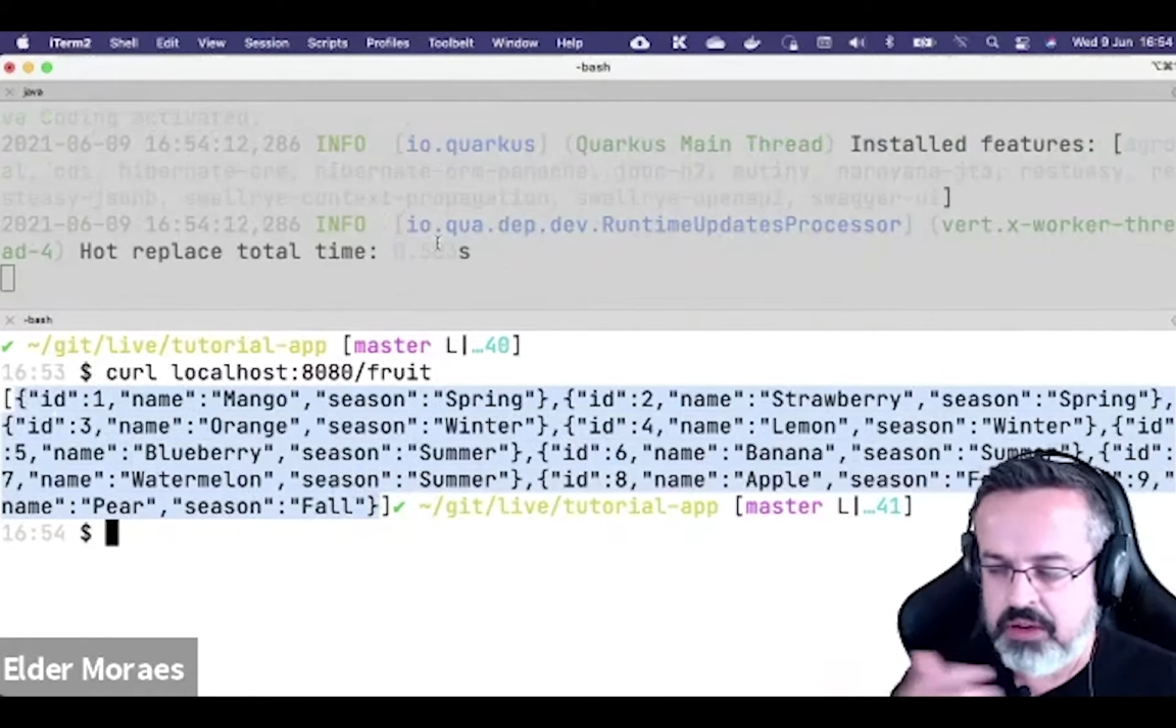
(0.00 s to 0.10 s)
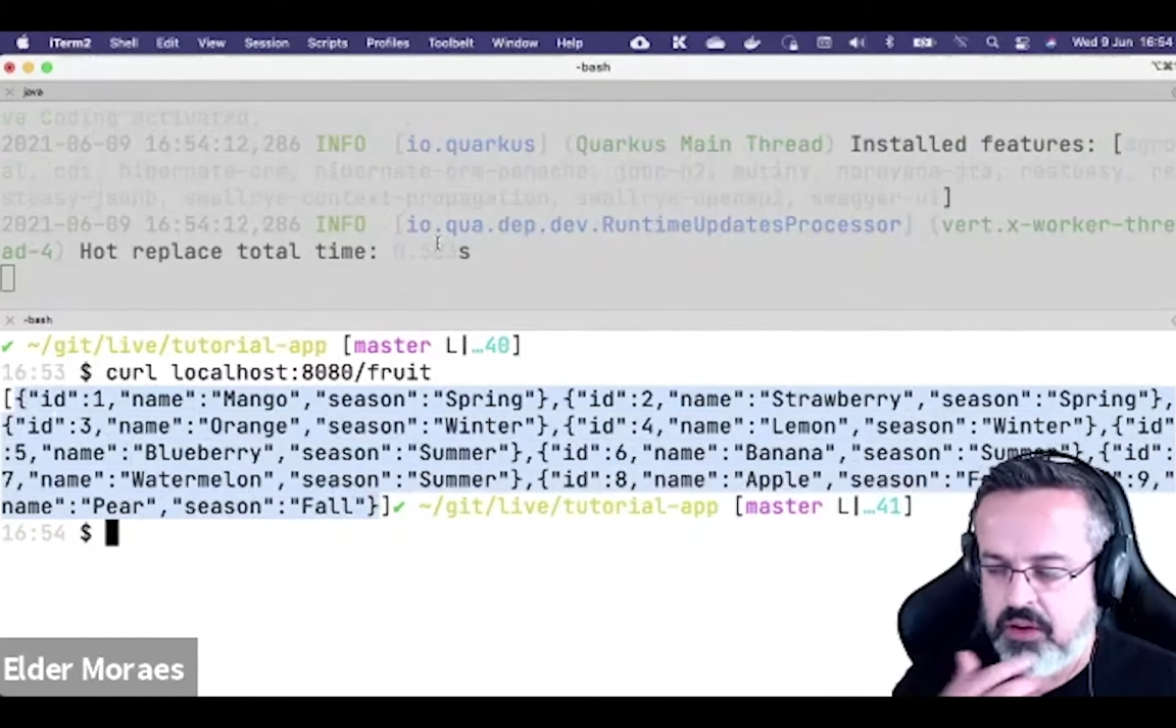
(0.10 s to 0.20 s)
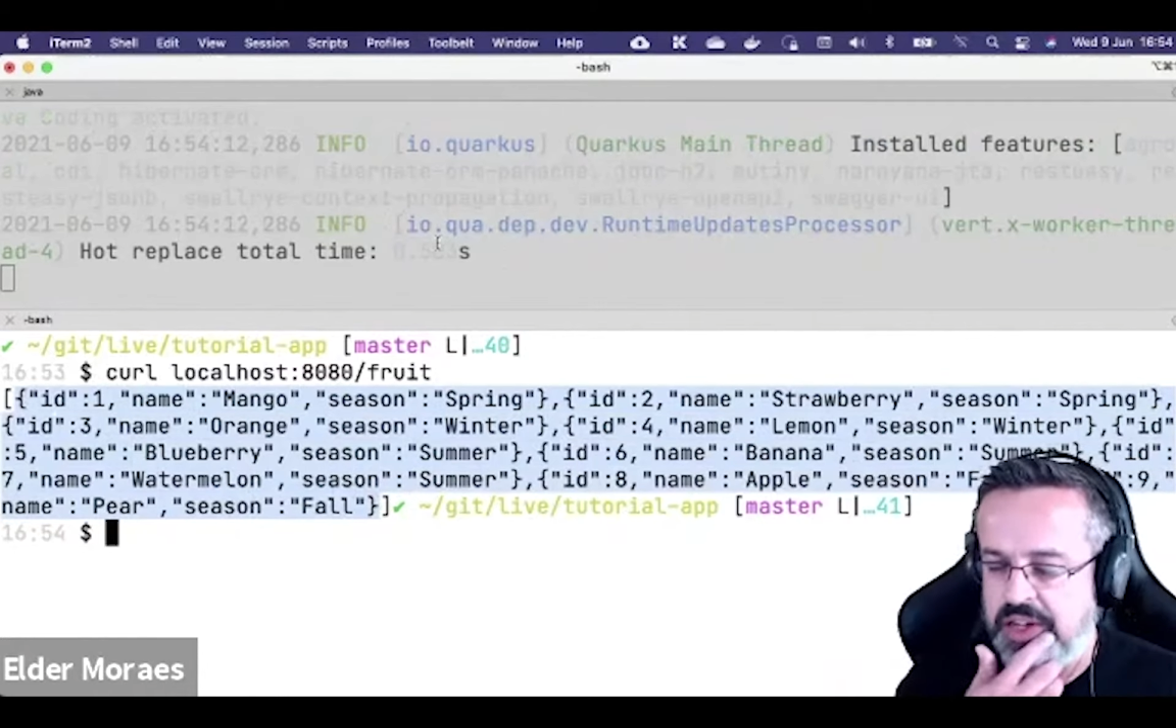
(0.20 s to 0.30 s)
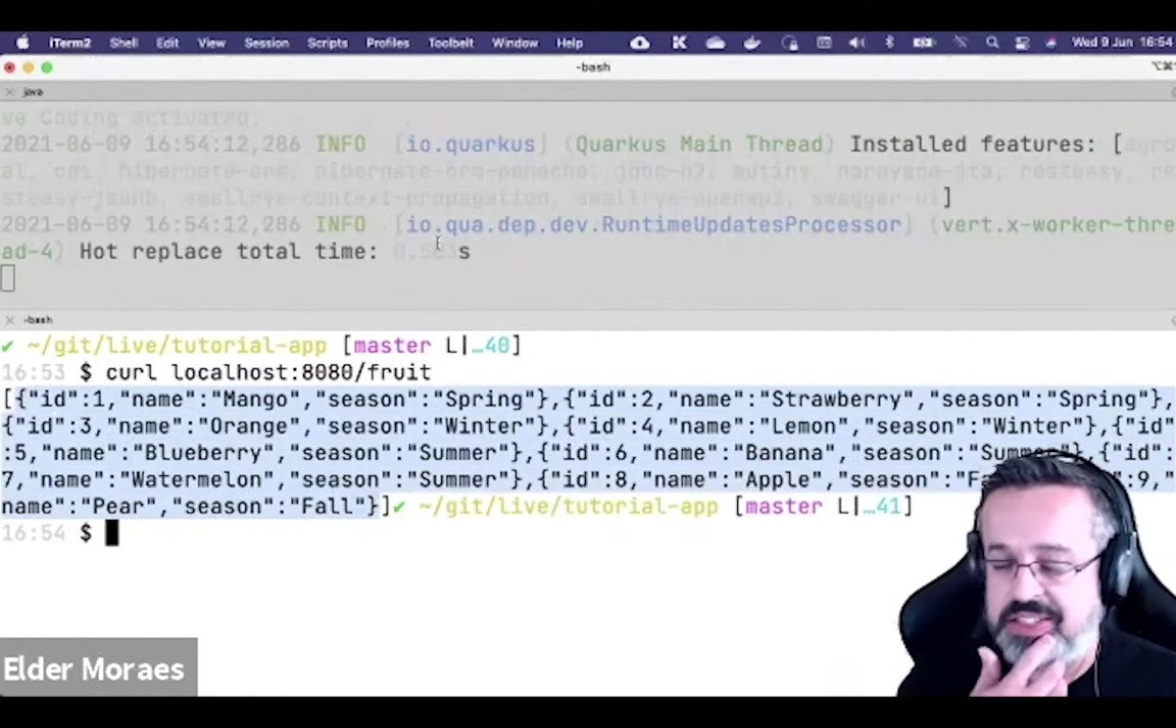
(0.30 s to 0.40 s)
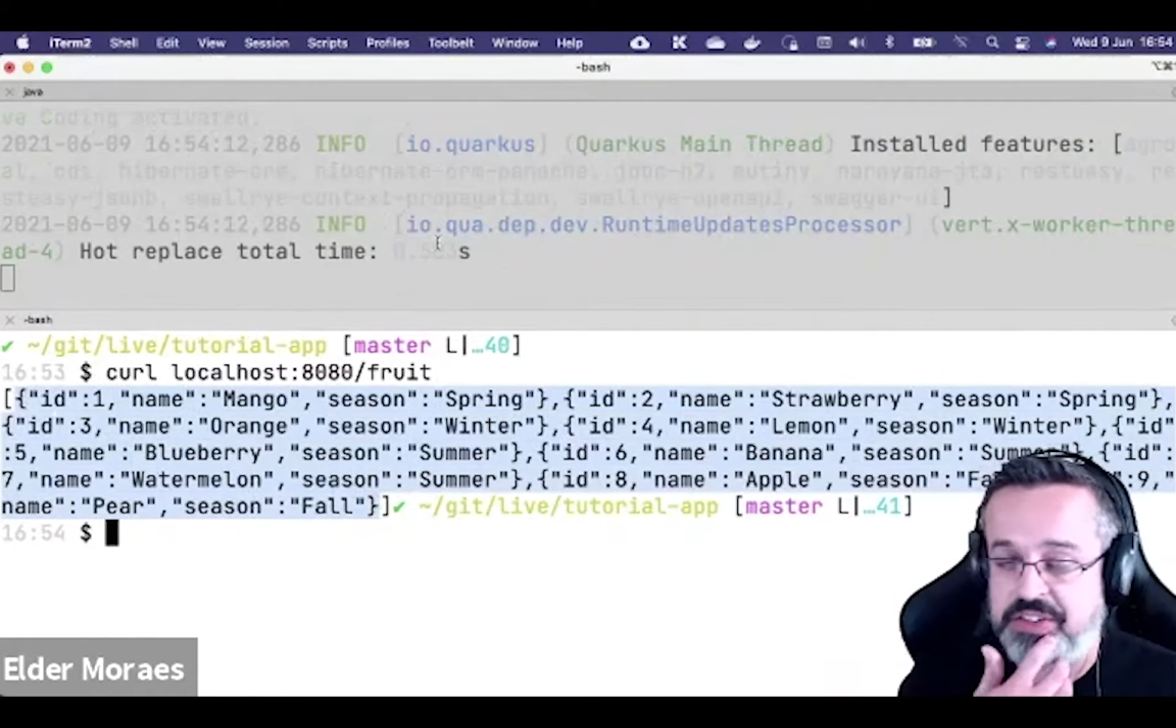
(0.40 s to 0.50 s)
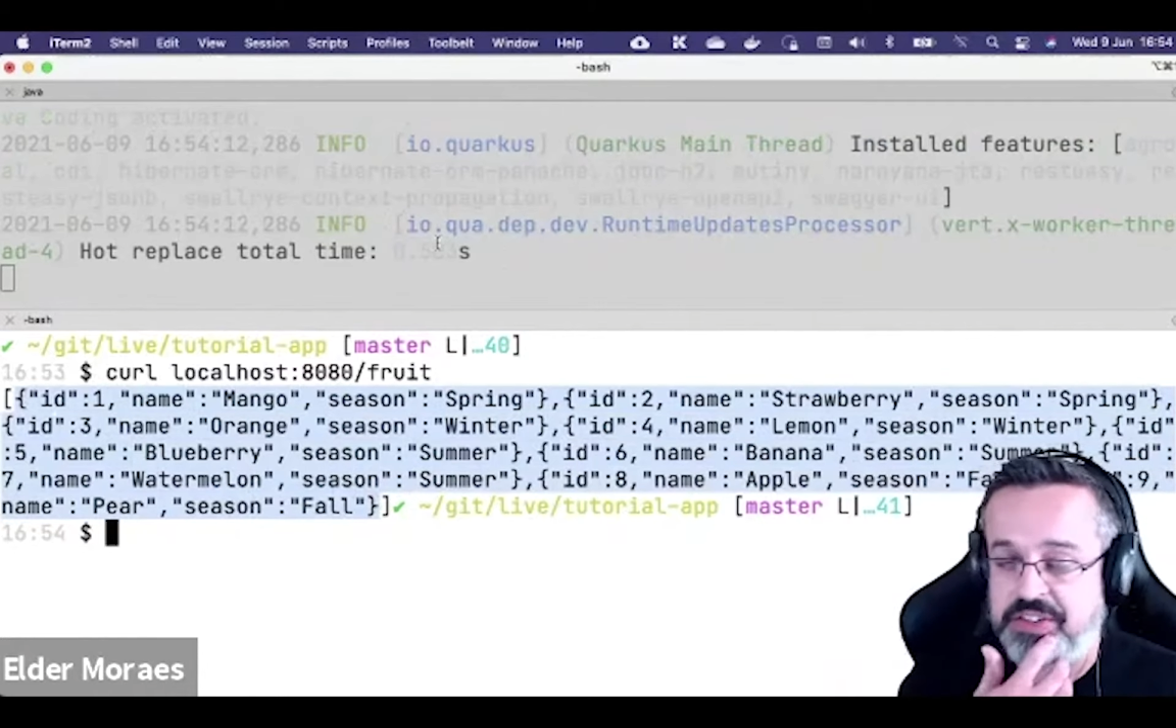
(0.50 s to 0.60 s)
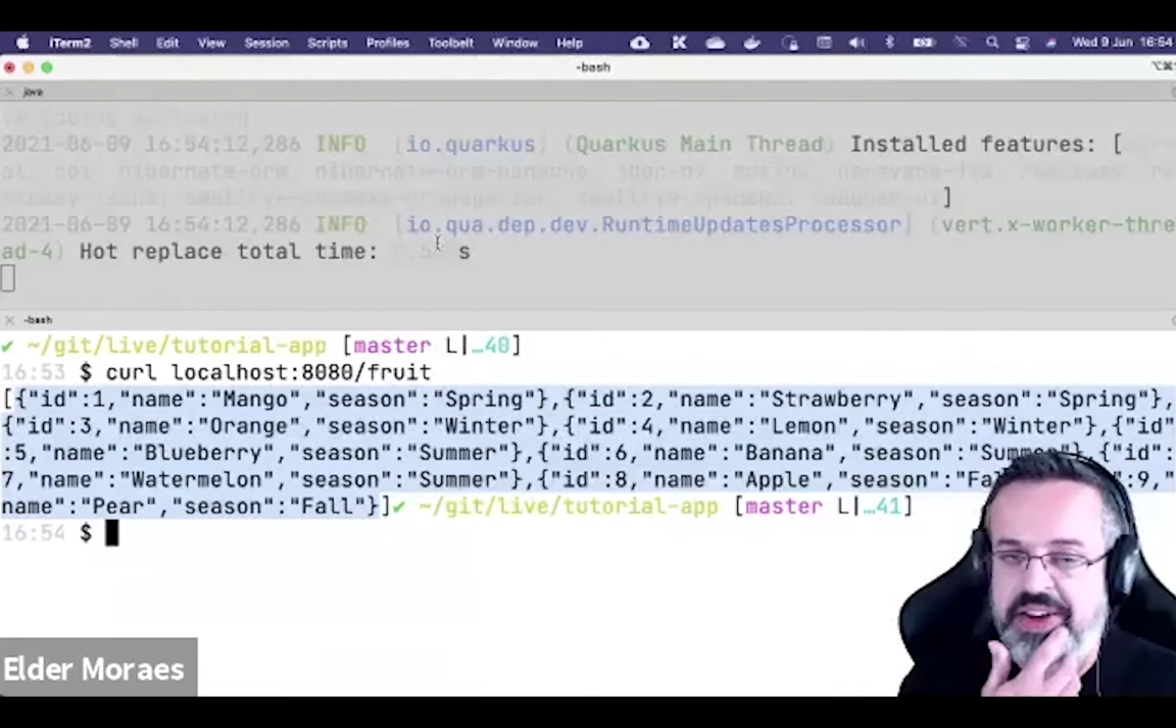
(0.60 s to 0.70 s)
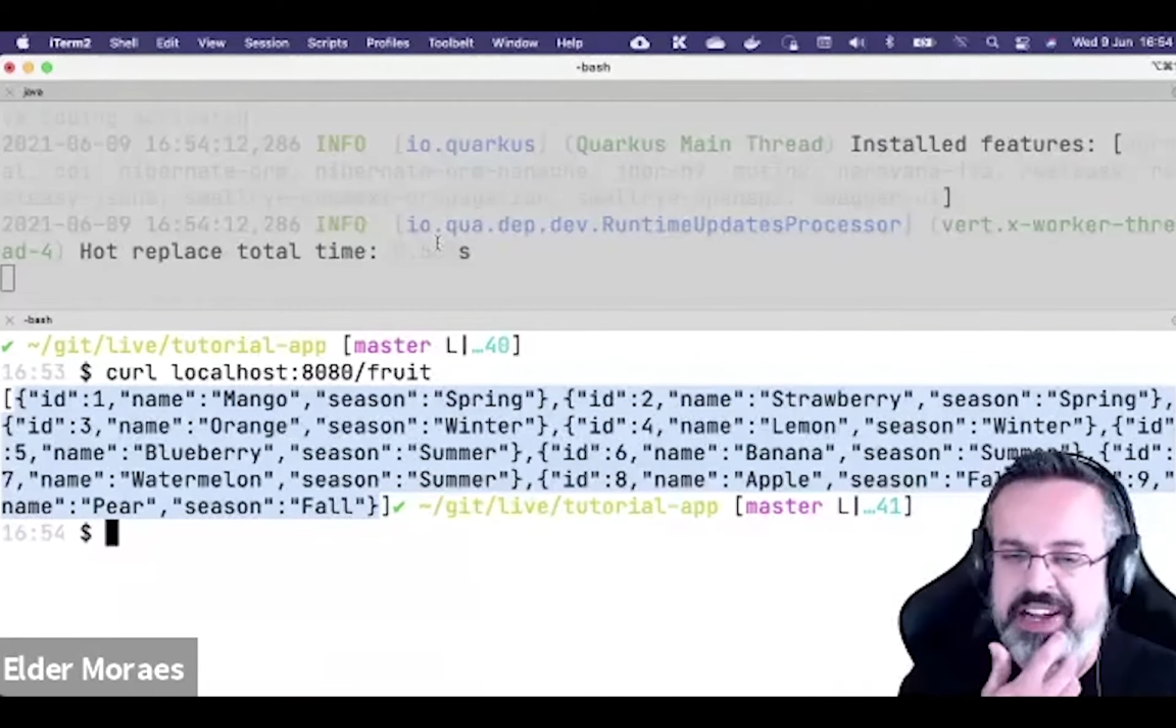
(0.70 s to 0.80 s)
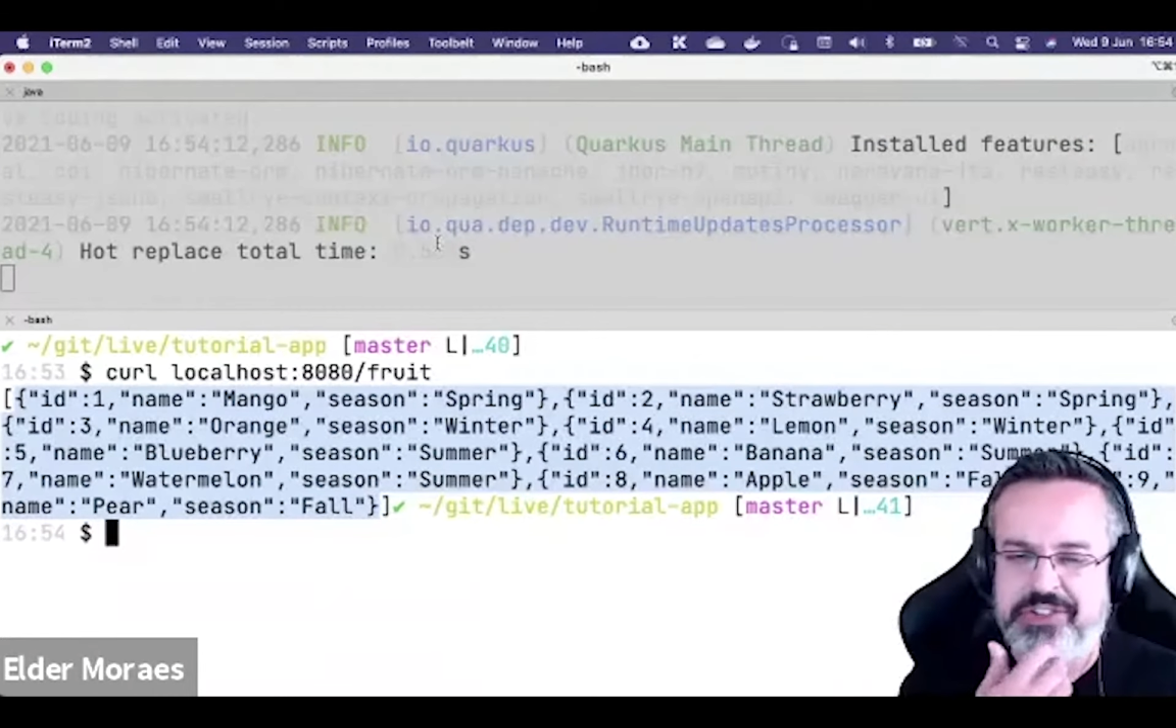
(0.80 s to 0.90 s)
other files,